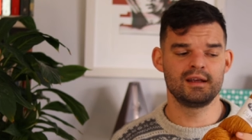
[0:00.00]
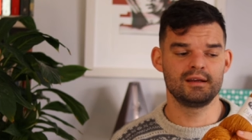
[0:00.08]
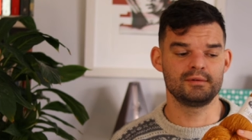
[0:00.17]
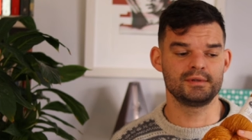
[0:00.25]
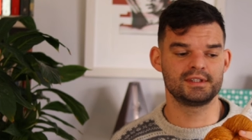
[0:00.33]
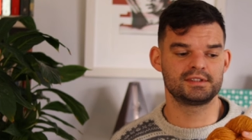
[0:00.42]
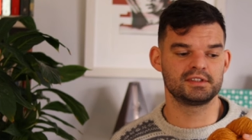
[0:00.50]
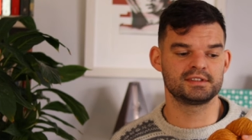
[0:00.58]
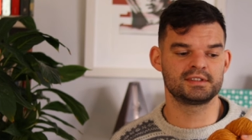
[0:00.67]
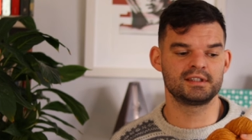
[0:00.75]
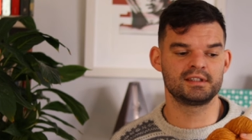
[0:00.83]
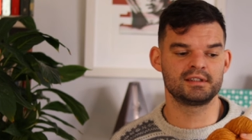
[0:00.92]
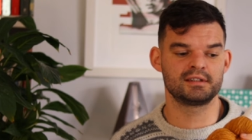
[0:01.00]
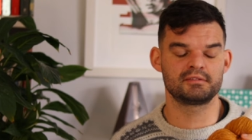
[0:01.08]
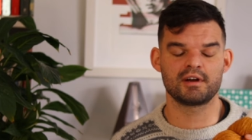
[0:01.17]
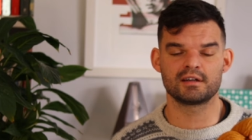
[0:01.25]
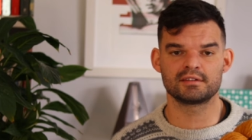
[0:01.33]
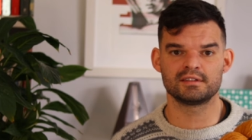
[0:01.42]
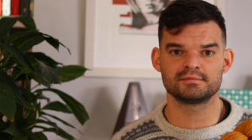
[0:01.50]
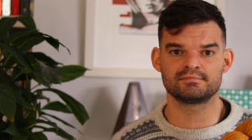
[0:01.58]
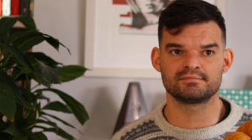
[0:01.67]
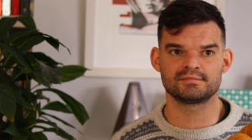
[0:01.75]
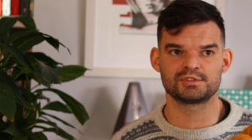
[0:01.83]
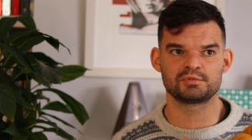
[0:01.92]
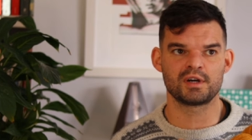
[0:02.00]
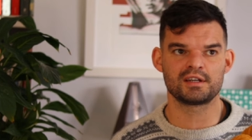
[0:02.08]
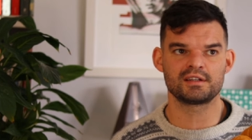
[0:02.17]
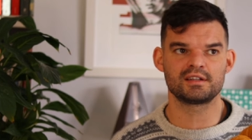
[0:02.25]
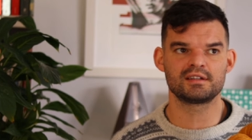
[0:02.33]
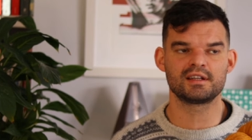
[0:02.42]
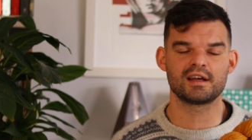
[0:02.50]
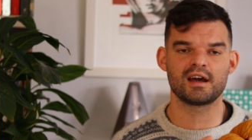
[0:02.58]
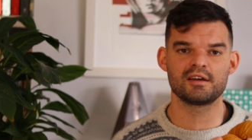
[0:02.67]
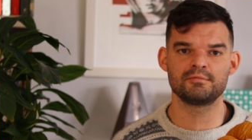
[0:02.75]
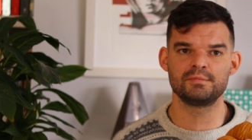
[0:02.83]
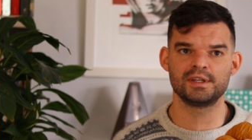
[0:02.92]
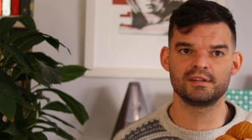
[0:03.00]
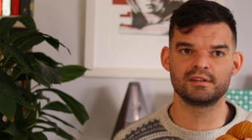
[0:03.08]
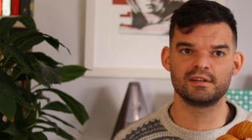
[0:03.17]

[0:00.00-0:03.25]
which is a Raglan sweater that I have been